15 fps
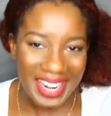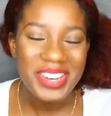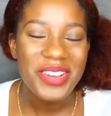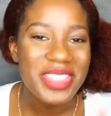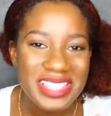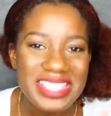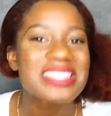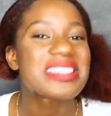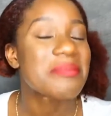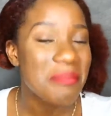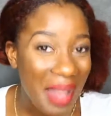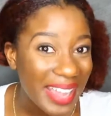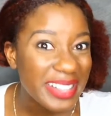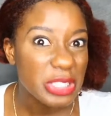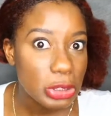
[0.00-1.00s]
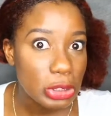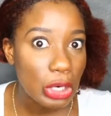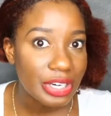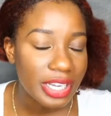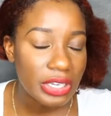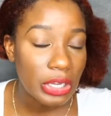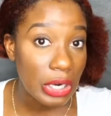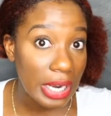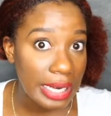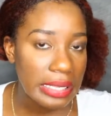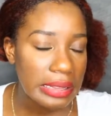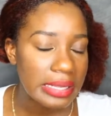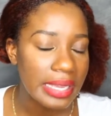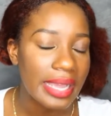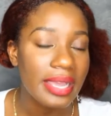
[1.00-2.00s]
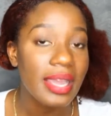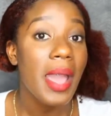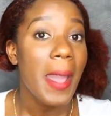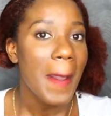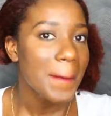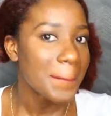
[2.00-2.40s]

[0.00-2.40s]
And I know this isn't my tutorial or anything,